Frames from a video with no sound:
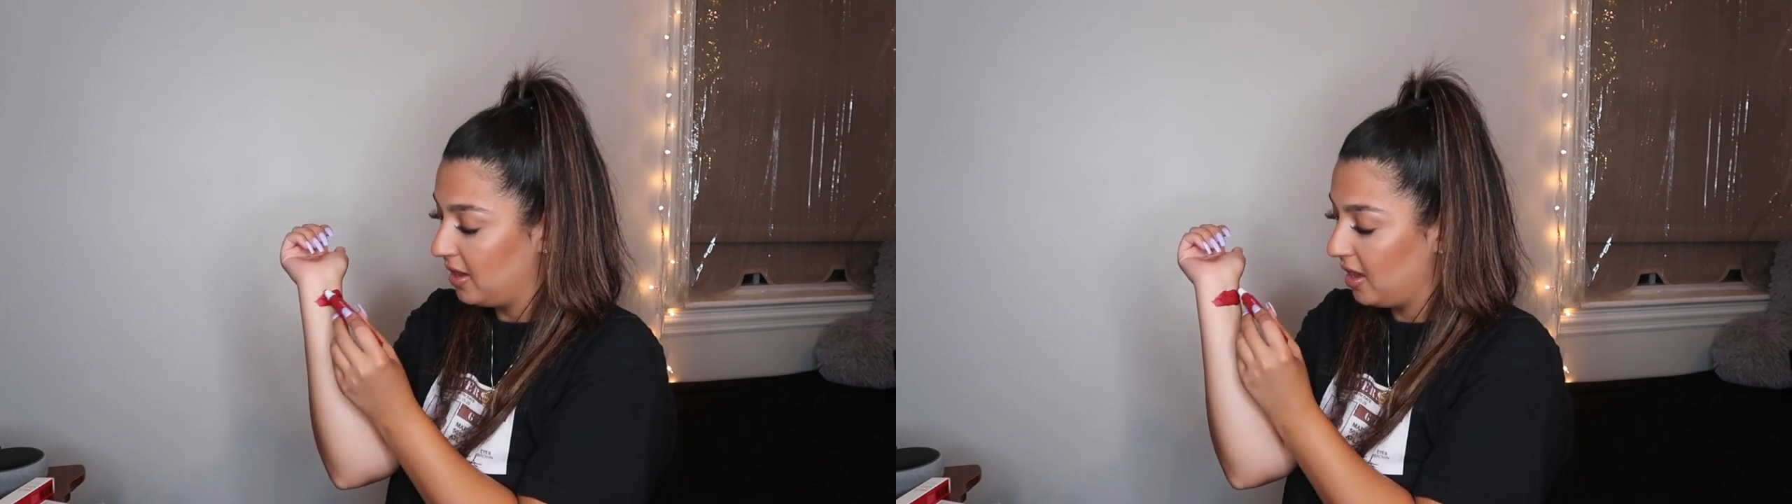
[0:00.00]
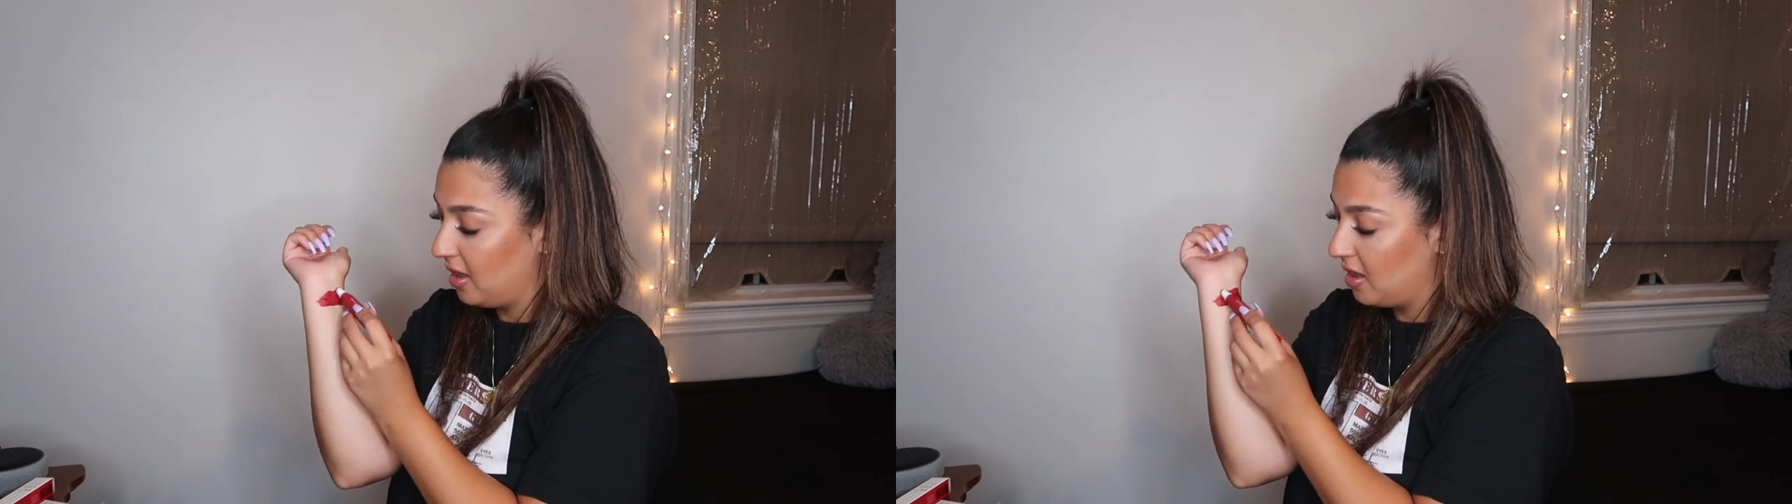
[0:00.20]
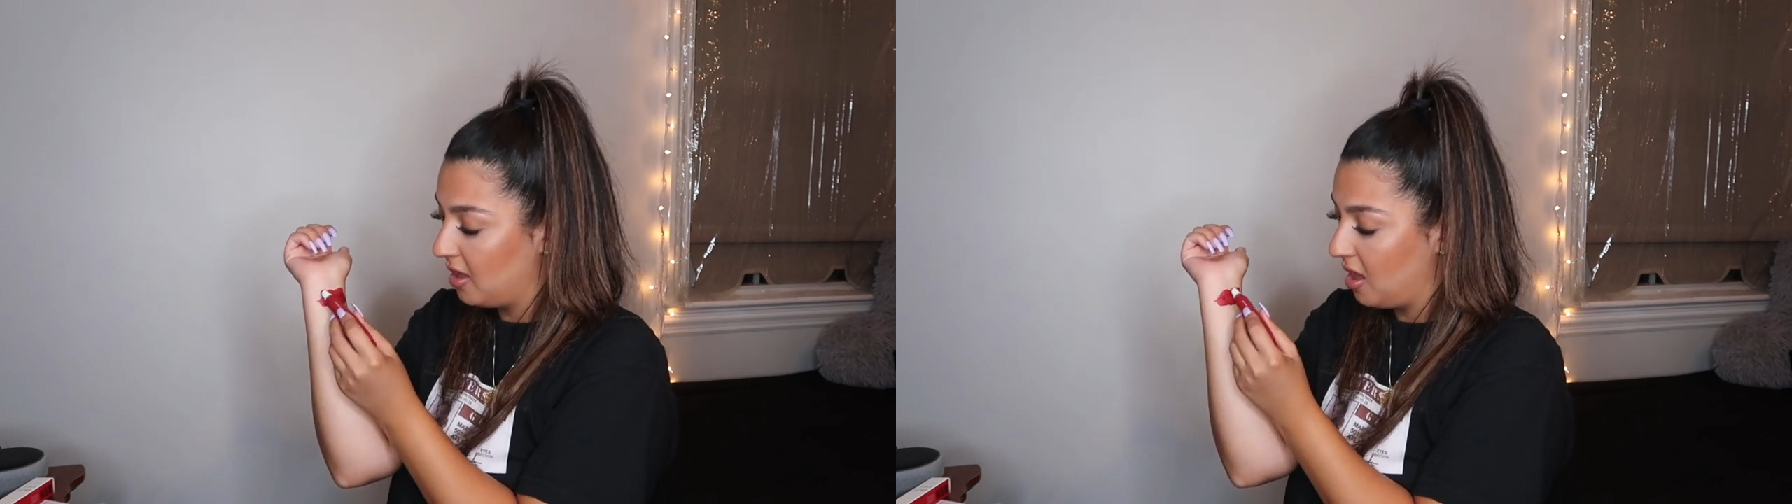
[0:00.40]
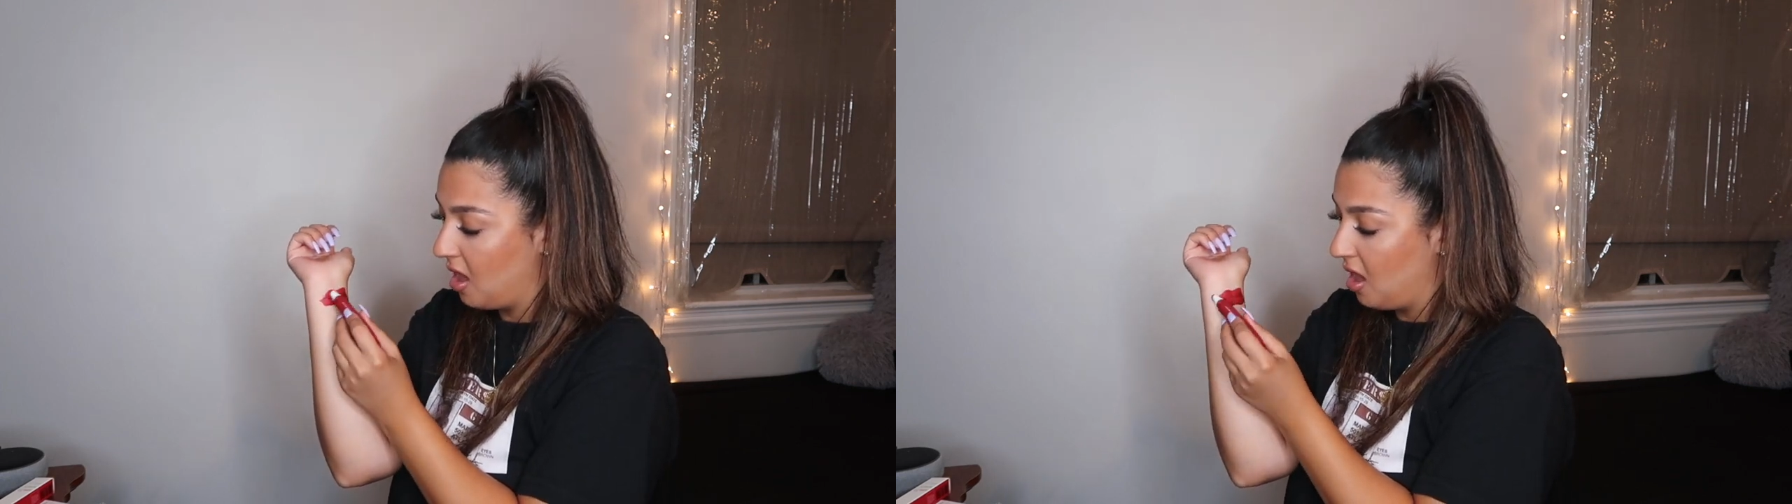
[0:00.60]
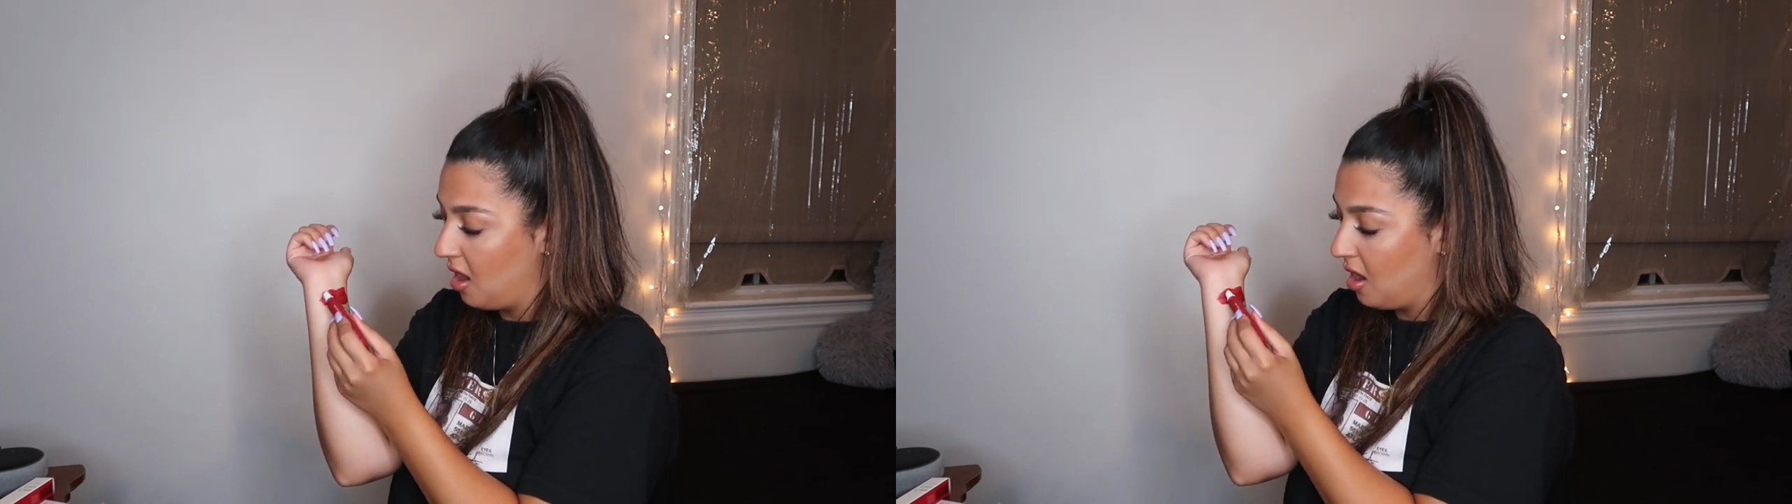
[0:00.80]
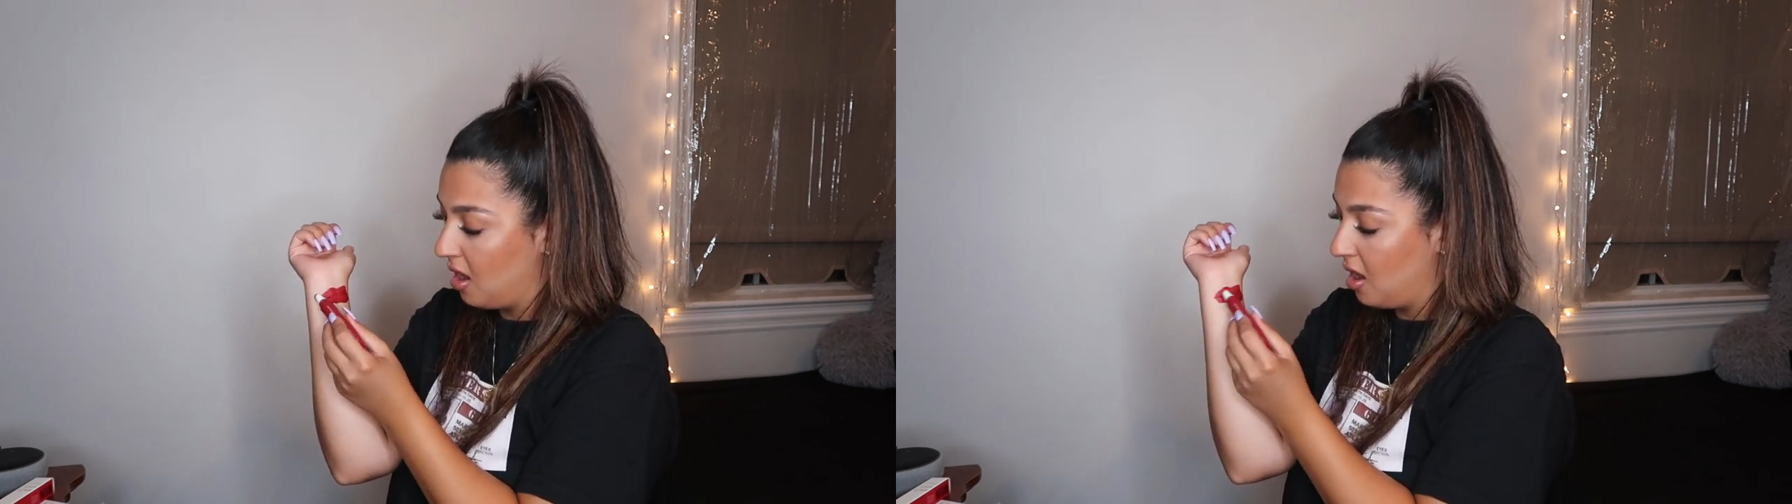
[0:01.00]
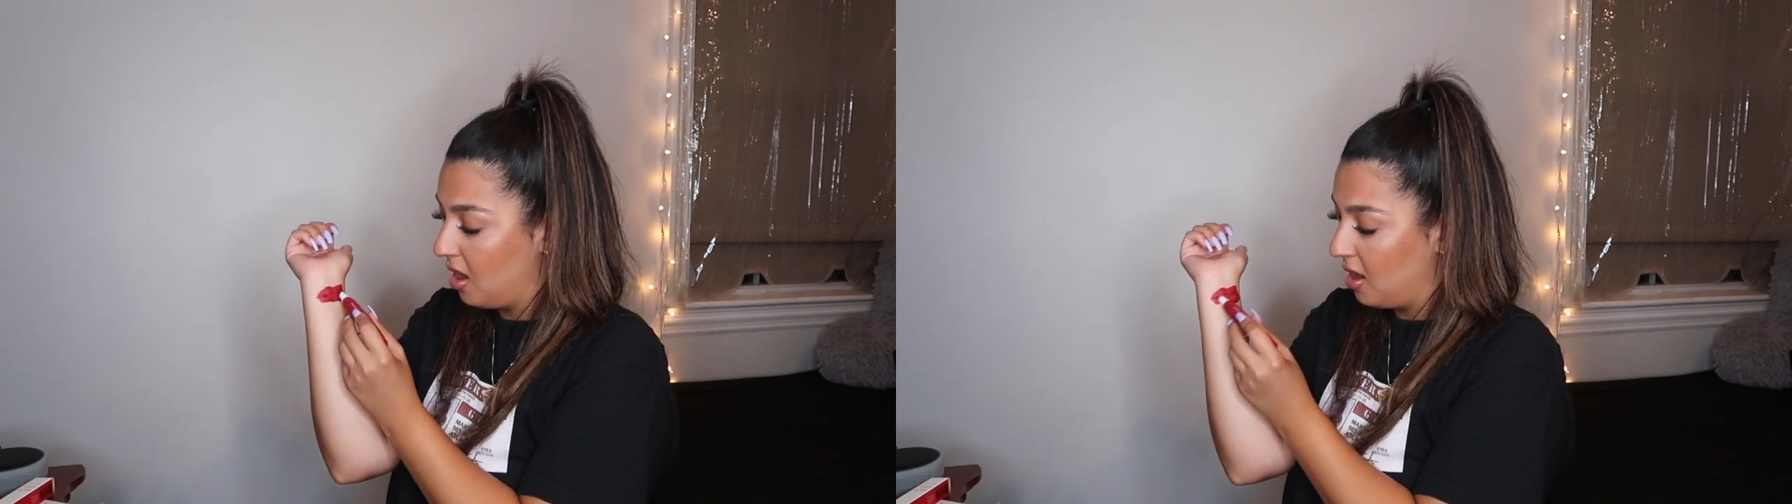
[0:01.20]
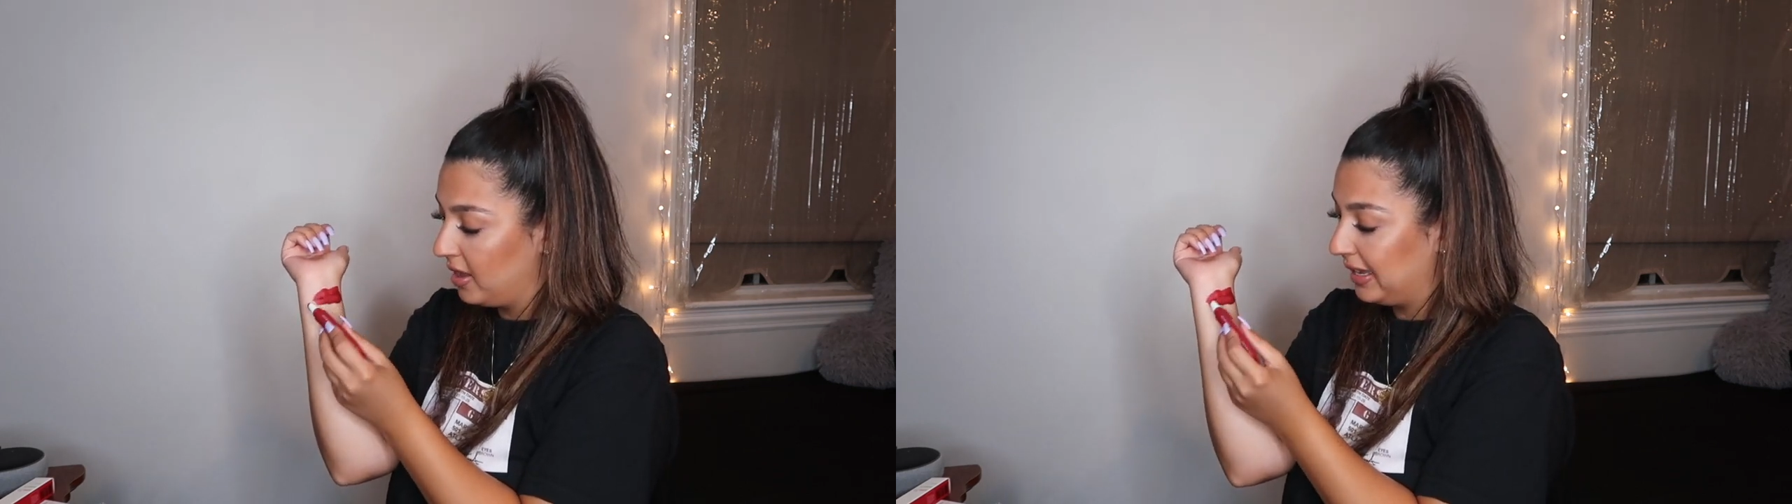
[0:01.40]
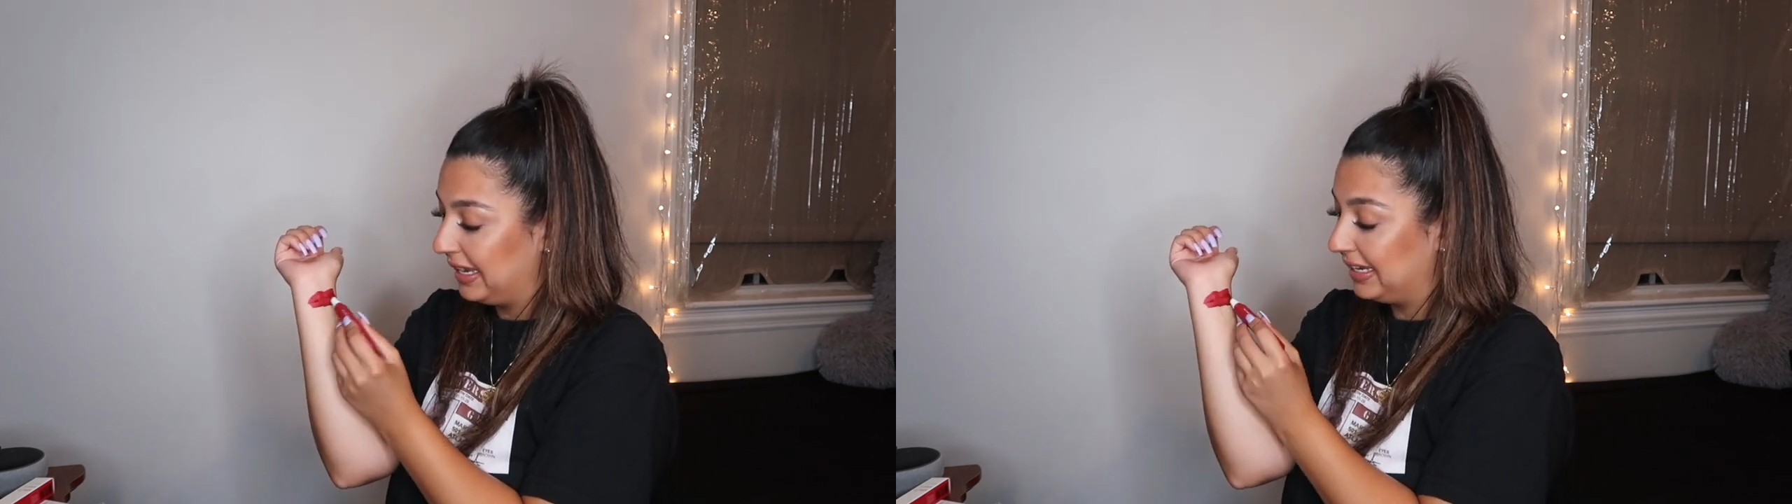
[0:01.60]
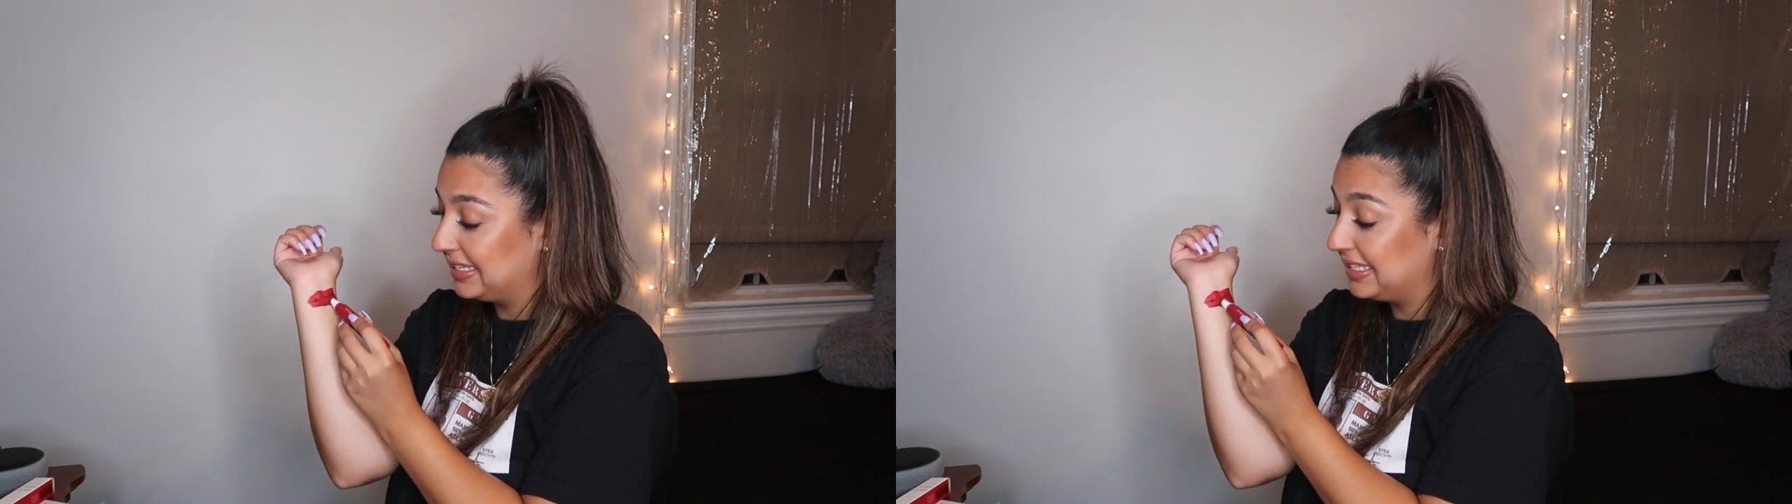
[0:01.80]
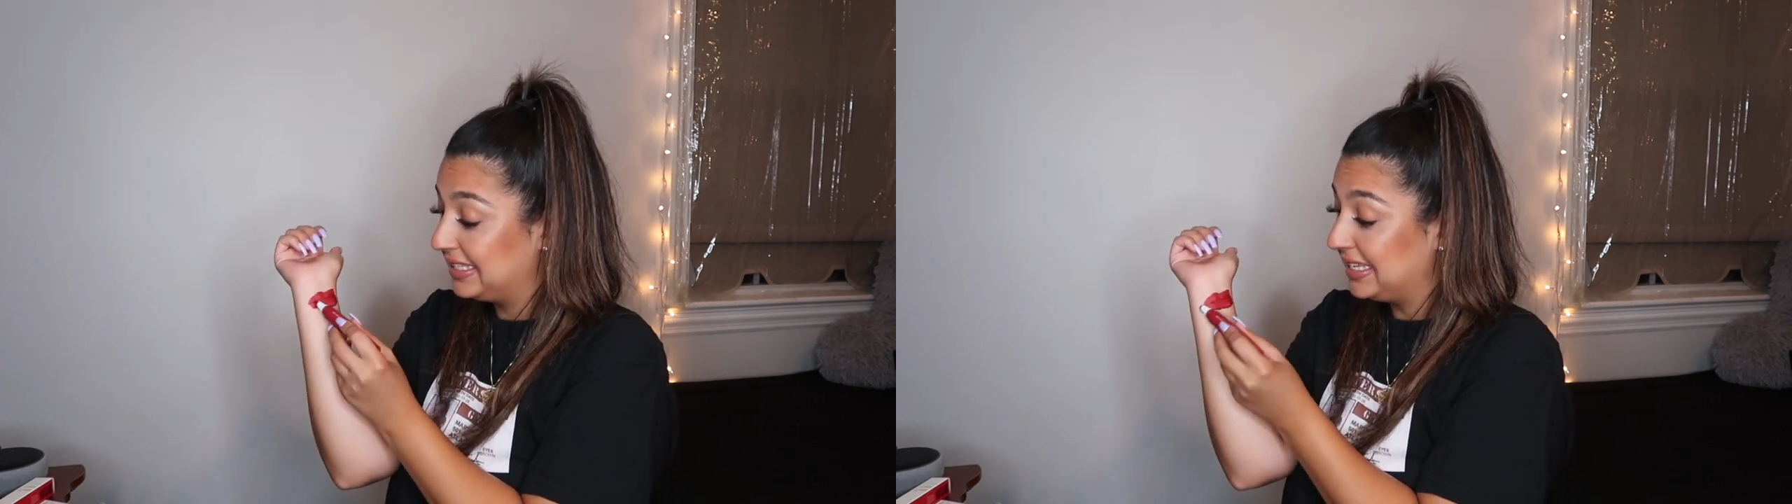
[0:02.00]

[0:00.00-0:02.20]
that? It is